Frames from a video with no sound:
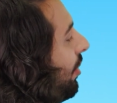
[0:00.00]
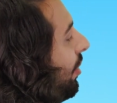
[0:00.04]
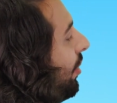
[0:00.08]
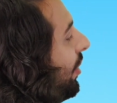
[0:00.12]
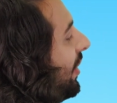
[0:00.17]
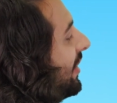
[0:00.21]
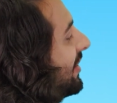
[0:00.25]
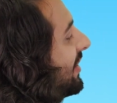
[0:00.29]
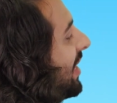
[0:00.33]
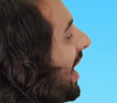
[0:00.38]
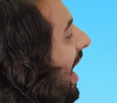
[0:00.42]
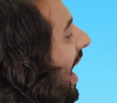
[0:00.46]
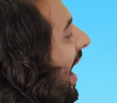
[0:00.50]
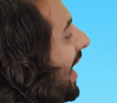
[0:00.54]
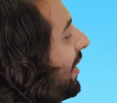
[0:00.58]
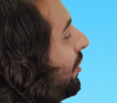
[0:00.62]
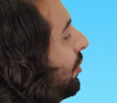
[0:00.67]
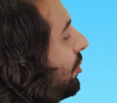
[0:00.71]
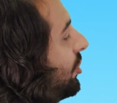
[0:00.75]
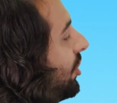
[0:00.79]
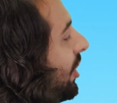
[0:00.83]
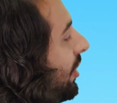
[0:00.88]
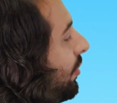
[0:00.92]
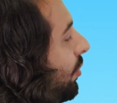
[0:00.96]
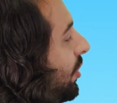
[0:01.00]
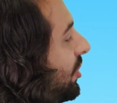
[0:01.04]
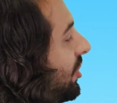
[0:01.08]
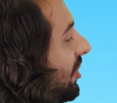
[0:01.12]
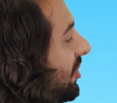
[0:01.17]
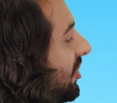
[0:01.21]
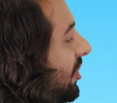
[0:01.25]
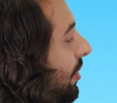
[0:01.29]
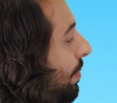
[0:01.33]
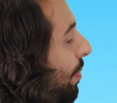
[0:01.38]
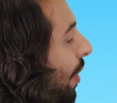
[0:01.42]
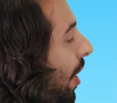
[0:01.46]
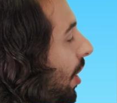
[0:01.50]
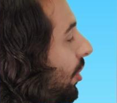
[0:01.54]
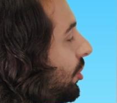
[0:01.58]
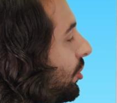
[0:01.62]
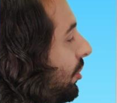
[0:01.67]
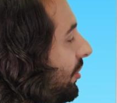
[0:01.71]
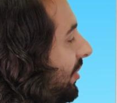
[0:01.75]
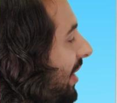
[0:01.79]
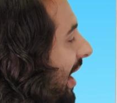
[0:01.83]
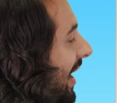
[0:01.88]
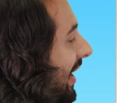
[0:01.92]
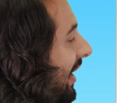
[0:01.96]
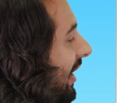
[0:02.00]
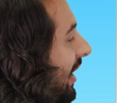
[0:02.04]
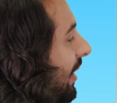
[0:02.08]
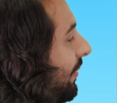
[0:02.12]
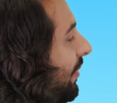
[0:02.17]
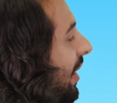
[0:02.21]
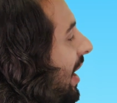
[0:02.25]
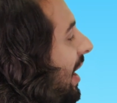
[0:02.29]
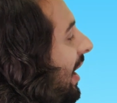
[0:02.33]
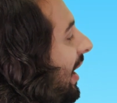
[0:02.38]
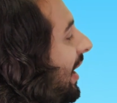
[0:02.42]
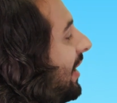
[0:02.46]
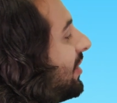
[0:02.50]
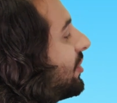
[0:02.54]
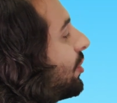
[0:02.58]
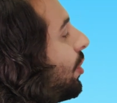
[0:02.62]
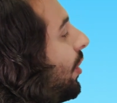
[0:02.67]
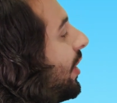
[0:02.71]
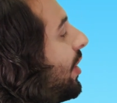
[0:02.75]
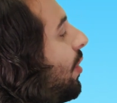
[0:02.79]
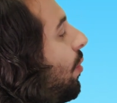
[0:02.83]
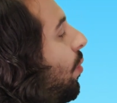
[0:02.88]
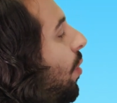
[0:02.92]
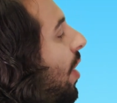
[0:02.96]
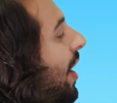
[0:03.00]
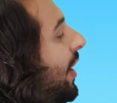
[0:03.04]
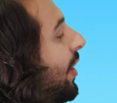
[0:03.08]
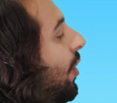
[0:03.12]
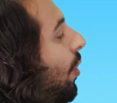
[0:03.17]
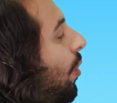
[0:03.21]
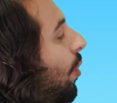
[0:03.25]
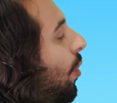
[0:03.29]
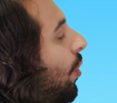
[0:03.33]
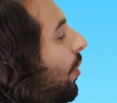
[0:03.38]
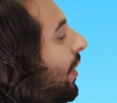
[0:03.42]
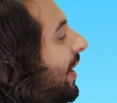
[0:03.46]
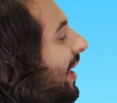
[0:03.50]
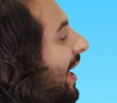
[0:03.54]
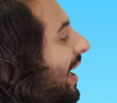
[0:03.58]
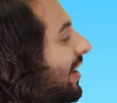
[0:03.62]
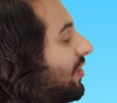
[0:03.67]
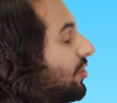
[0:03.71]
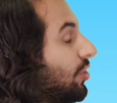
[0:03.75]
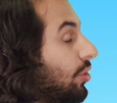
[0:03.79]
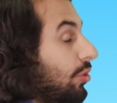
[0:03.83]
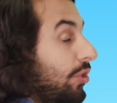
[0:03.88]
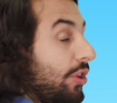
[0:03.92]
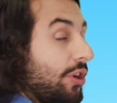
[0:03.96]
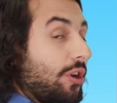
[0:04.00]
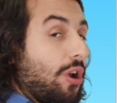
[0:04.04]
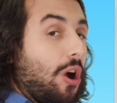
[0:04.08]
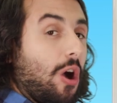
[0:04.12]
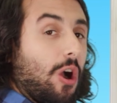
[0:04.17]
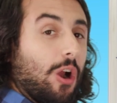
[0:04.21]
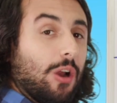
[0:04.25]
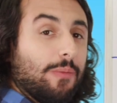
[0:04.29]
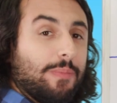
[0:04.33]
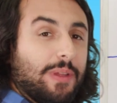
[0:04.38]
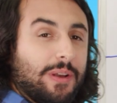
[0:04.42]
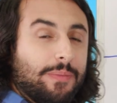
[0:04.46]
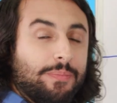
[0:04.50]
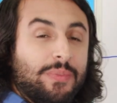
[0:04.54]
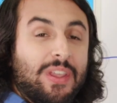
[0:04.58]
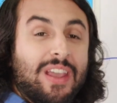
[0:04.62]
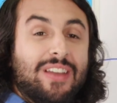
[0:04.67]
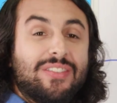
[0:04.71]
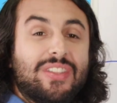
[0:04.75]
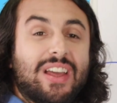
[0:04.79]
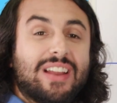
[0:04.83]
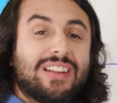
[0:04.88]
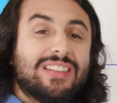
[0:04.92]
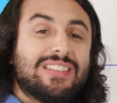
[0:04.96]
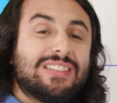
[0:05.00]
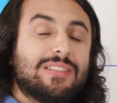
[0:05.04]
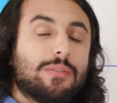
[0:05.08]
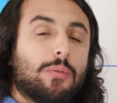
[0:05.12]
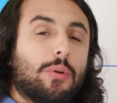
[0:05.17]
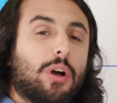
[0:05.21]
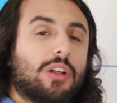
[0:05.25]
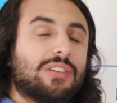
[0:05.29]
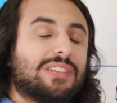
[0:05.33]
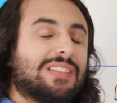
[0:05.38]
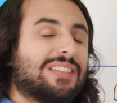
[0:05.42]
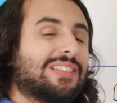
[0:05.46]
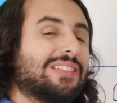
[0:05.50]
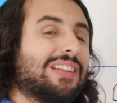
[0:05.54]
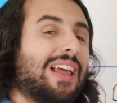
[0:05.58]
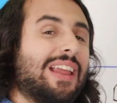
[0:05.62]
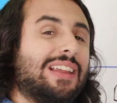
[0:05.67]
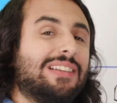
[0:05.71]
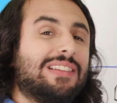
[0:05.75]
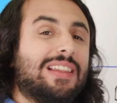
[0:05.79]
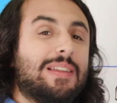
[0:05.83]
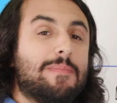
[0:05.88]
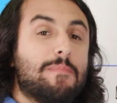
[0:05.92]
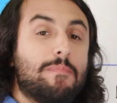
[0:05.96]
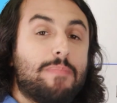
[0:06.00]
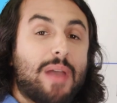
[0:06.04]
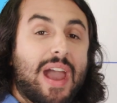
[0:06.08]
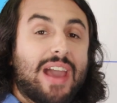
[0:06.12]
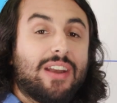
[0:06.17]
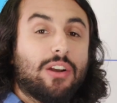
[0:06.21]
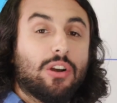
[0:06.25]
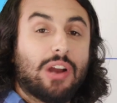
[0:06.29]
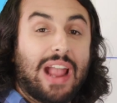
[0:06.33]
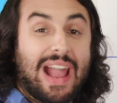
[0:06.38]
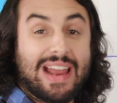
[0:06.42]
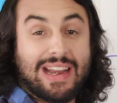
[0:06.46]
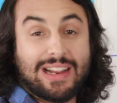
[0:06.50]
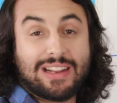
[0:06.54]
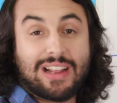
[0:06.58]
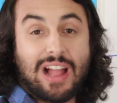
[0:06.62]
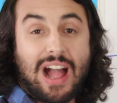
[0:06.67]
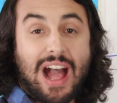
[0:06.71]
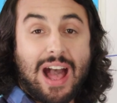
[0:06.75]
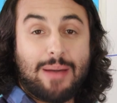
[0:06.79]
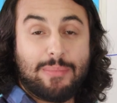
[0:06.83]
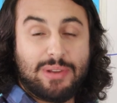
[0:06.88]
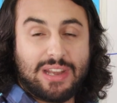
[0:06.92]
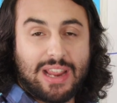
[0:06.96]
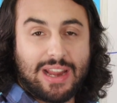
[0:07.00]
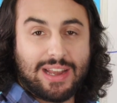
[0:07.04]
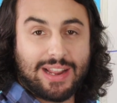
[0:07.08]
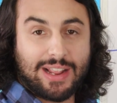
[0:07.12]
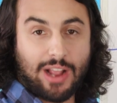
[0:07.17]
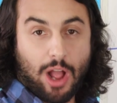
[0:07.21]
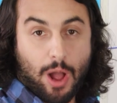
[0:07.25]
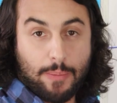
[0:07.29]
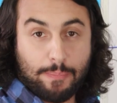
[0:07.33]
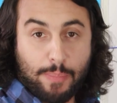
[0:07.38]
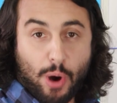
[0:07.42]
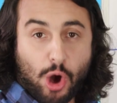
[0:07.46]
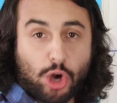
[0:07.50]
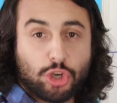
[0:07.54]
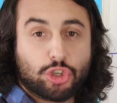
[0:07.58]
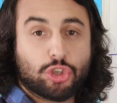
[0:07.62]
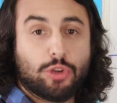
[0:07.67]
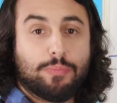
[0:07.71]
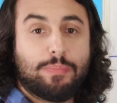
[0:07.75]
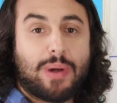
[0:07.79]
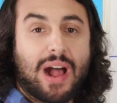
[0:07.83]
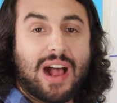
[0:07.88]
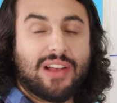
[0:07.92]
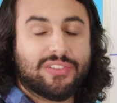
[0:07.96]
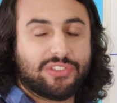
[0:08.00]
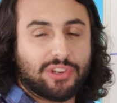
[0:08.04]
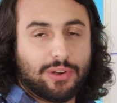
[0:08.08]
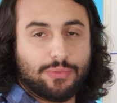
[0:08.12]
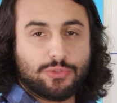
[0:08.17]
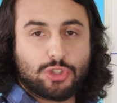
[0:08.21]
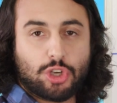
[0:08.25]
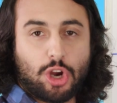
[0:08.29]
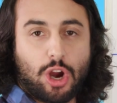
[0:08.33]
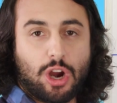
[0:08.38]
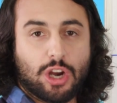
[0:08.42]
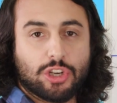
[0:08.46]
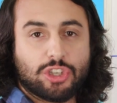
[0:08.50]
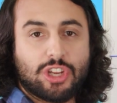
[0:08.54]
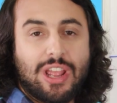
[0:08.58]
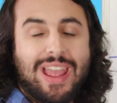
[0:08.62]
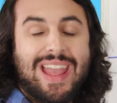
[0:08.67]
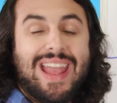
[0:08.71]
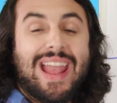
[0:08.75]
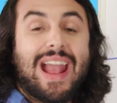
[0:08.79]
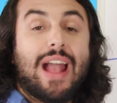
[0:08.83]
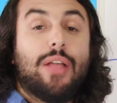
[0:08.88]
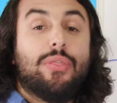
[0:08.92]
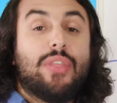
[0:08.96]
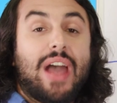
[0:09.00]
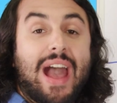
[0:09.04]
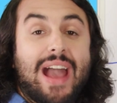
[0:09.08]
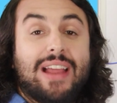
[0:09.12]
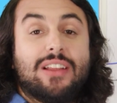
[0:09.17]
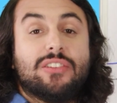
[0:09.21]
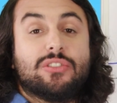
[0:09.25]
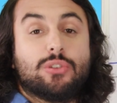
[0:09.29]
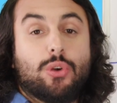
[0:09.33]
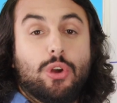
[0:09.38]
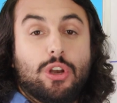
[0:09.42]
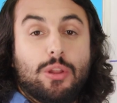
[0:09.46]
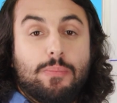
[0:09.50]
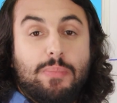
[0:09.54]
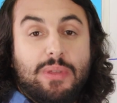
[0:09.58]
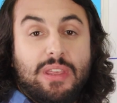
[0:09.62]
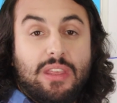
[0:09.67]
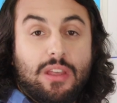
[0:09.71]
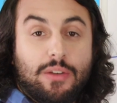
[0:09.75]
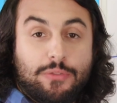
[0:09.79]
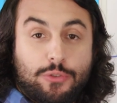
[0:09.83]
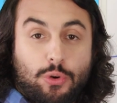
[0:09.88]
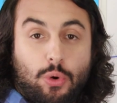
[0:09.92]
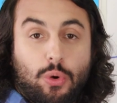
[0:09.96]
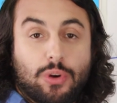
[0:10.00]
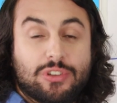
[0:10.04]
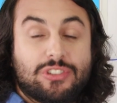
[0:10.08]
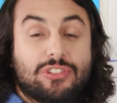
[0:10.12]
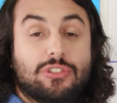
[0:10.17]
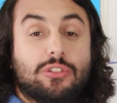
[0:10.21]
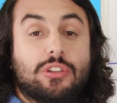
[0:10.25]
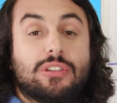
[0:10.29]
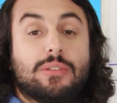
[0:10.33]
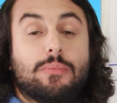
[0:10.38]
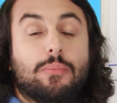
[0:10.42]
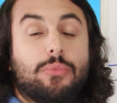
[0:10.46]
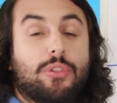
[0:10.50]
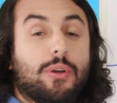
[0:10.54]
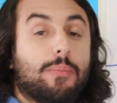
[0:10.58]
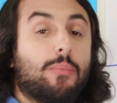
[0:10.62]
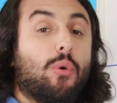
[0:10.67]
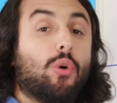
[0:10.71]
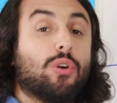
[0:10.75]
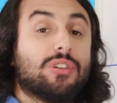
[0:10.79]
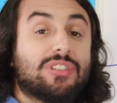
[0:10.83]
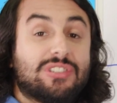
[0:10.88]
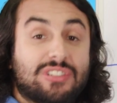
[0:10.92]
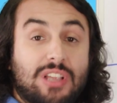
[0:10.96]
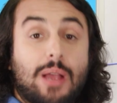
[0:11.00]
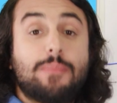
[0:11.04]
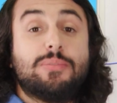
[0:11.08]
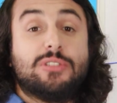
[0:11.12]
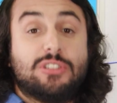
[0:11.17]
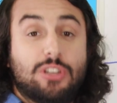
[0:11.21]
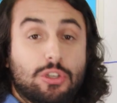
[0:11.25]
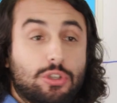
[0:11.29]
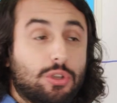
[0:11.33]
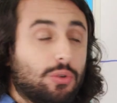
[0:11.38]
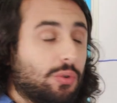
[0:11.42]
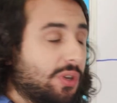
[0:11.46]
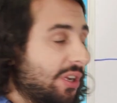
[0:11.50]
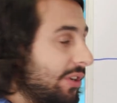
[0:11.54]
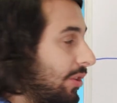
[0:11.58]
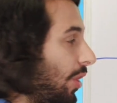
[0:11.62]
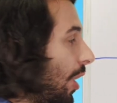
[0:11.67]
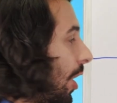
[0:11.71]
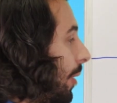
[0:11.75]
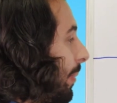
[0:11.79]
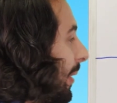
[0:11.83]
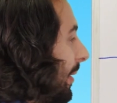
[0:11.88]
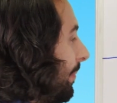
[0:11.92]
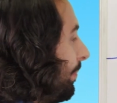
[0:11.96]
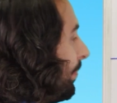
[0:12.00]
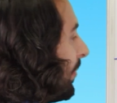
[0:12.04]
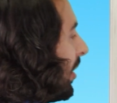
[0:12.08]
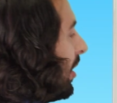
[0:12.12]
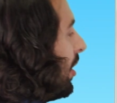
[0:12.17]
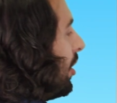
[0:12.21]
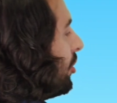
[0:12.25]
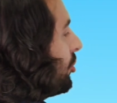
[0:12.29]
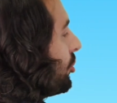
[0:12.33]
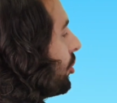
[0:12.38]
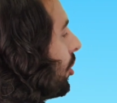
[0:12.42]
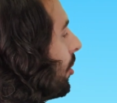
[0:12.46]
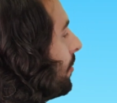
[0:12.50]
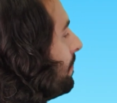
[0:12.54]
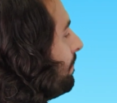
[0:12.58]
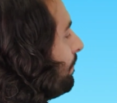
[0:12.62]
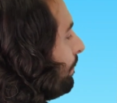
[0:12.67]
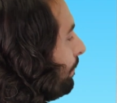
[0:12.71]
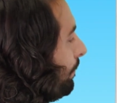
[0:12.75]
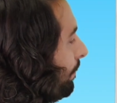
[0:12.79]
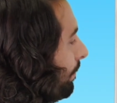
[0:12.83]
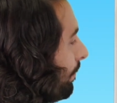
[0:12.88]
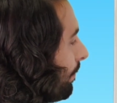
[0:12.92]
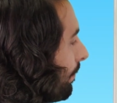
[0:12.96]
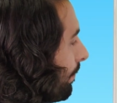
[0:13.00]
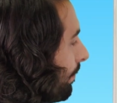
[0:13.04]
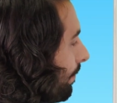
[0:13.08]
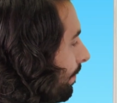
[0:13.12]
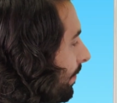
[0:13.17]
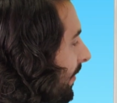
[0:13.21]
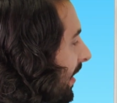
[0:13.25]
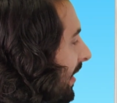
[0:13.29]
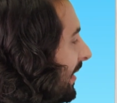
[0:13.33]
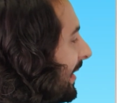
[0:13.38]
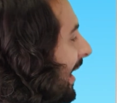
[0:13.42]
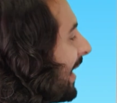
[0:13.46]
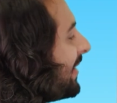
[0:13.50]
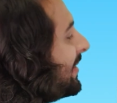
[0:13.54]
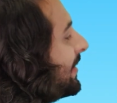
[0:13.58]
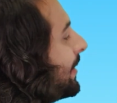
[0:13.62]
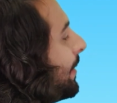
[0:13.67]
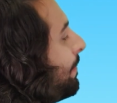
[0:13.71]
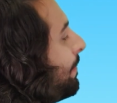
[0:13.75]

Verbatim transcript: this hydrogen, which is the partial negative, is going to want to orient to the carbon that is slightly better at accommodating a partial positive charge. And that is going to be, of course, the more substituted carbon. So yes,